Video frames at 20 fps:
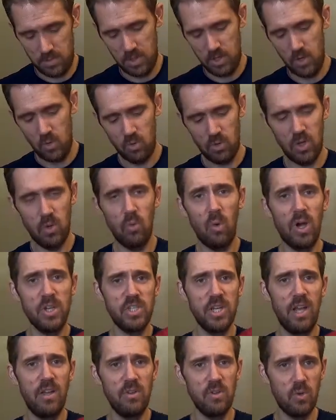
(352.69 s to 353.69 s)
Go watch
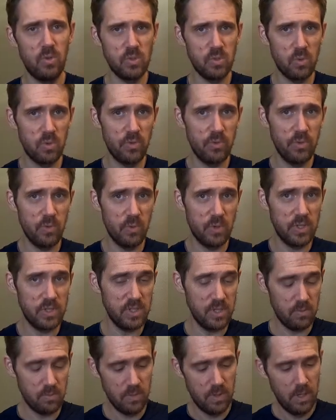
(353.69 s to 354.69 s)
Allan Holdsworth if you want to
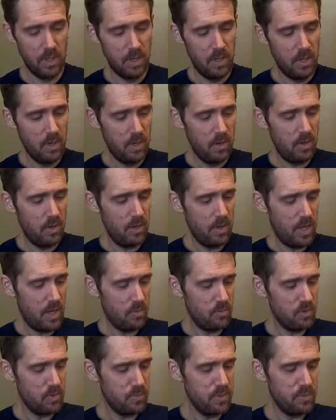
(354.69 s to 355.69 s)
see
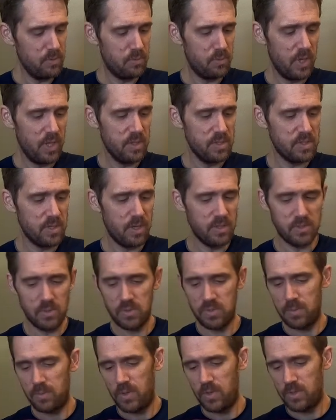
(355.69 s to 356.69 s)
real people play. There's also
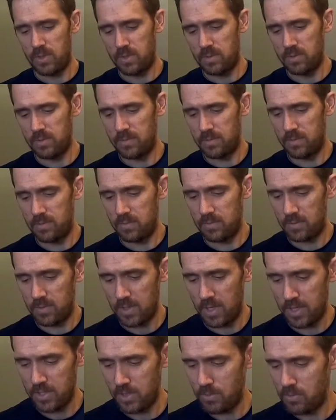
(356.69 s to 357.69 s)
some other
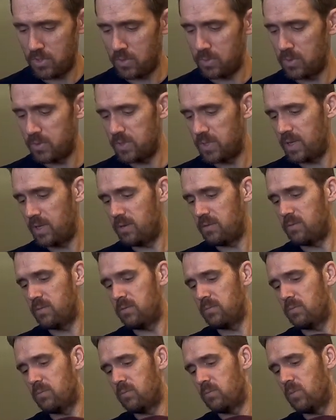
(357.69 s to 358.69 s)
YouTubers that
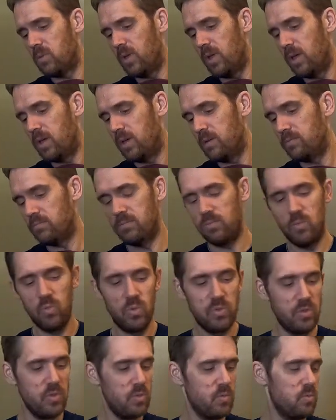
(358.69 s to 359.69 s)

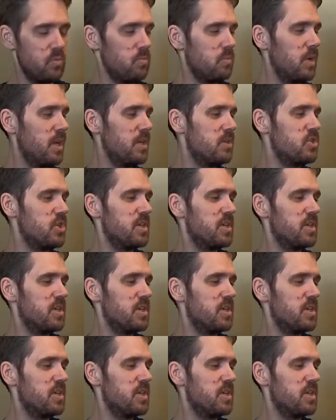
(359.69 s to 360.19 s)
will do it